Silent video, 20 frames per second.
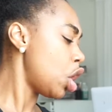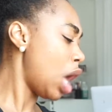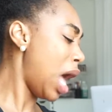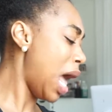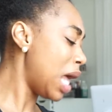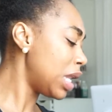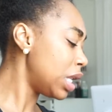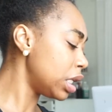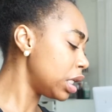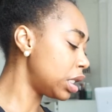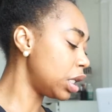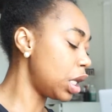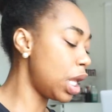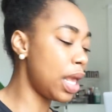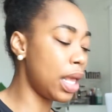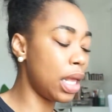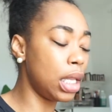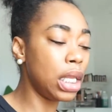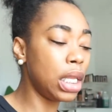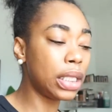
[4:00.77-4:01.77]
I looked
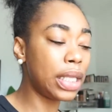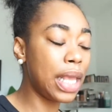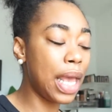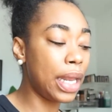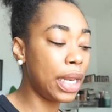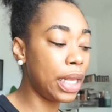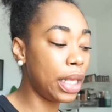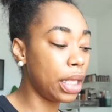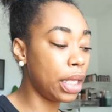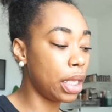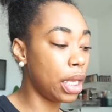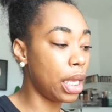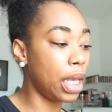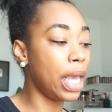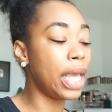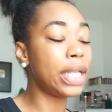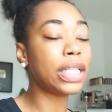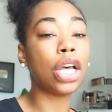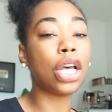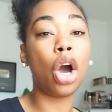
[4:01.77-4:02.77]
at looked at it.
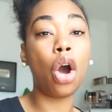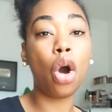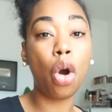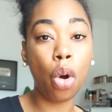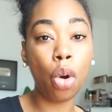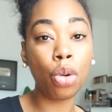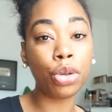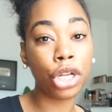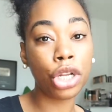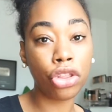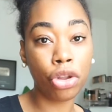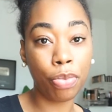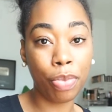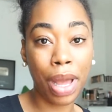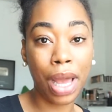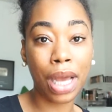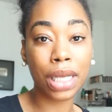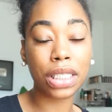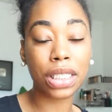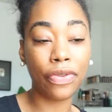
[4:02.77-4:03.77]
It's a whole nother
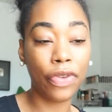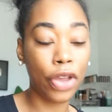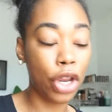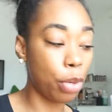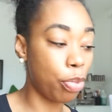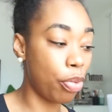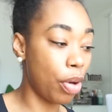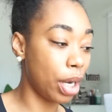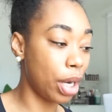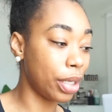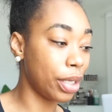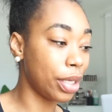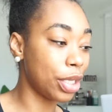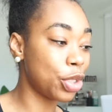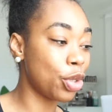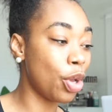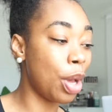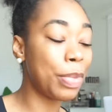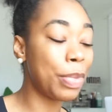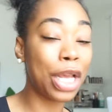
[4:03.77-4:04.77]
box of hair products.
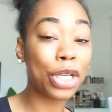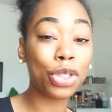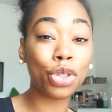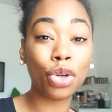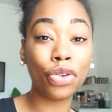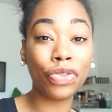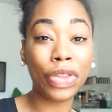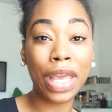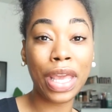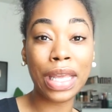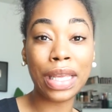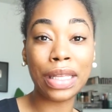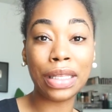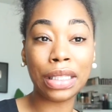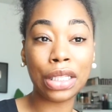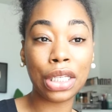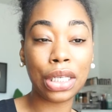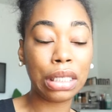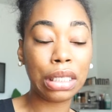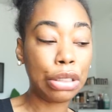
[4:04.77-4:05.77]
So I'm not sure if they
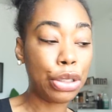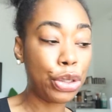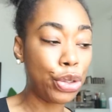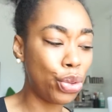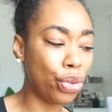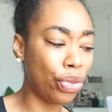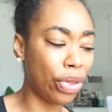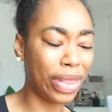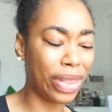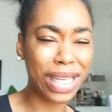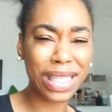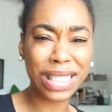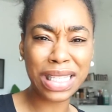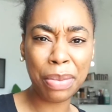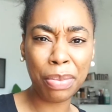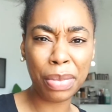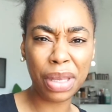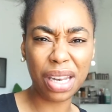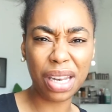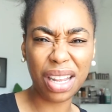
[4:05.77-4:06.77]
knew that they
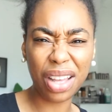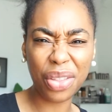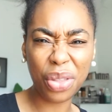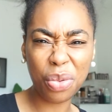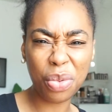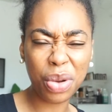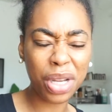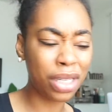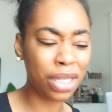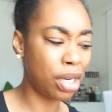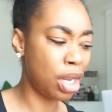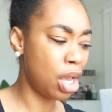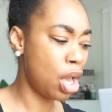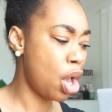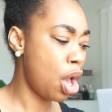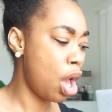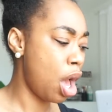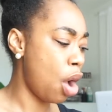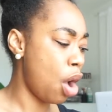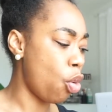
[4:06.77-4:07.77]
sent me another one
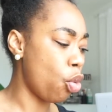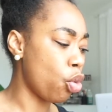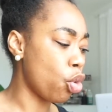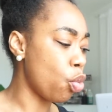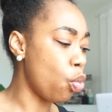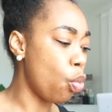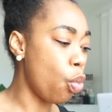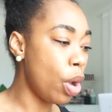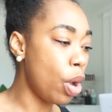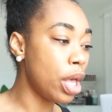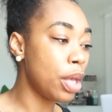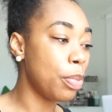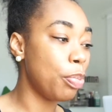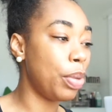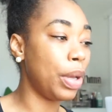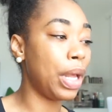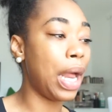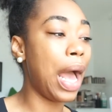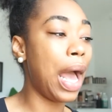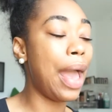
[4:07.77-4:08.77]
or what,
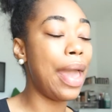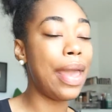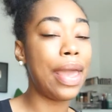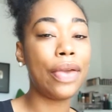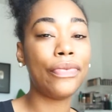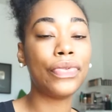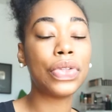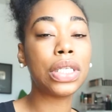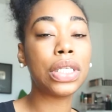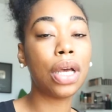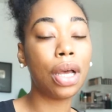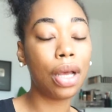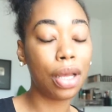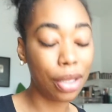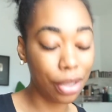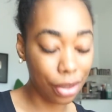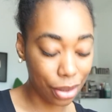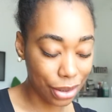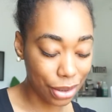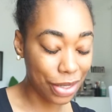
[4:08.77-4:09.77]
but I have
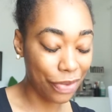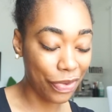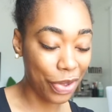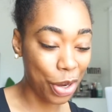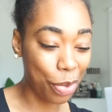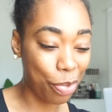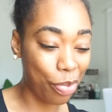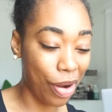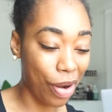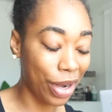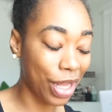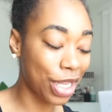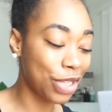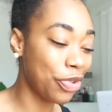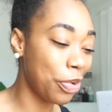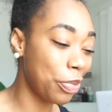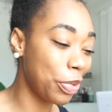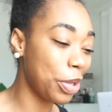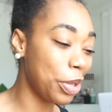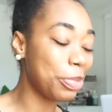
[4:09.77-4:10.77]
tons of hair products
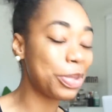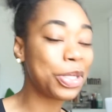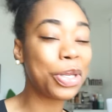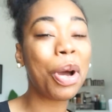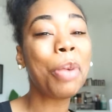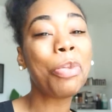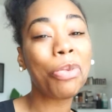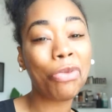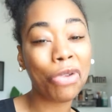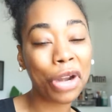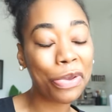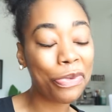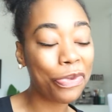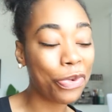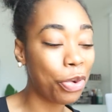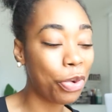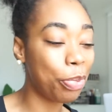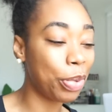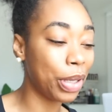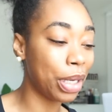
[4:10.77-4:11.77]
from them. So I'm
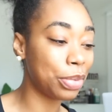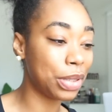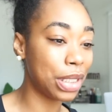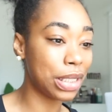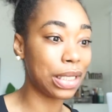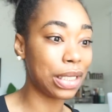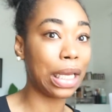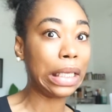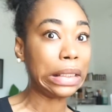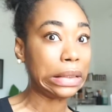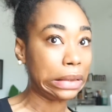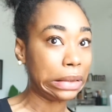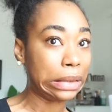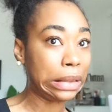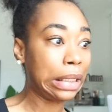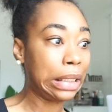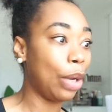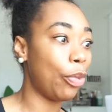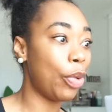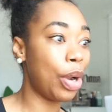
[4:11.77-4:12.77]
grateful, but I'm just like,
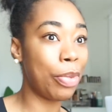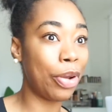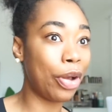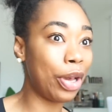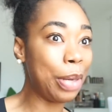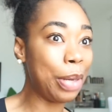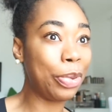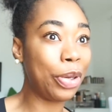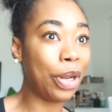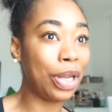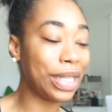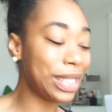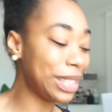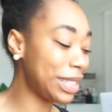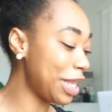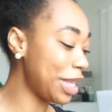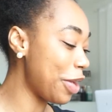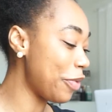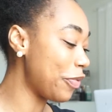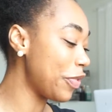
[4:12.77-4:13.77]
where am I gonna put all this
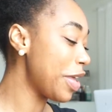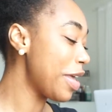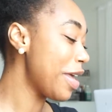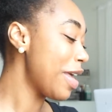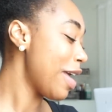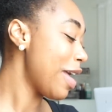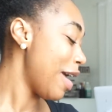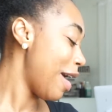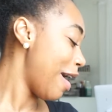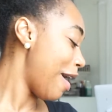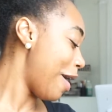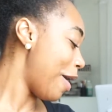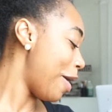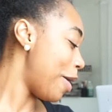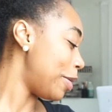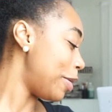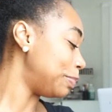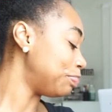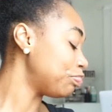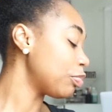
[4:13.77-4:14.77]
stuff?
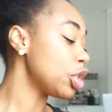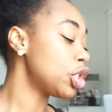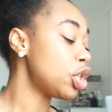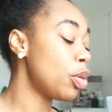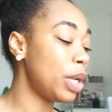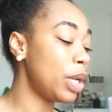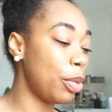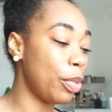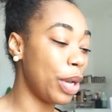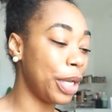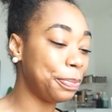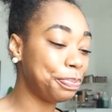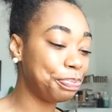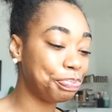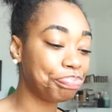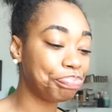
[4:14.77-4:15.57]
Um, so anyway,